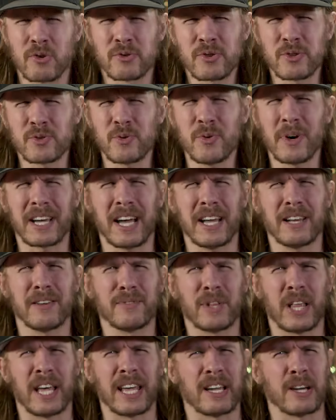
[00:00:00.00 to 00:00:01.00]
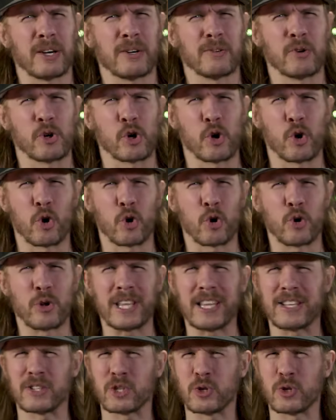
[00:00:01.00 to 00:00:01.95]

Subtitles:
There's also a kind of like early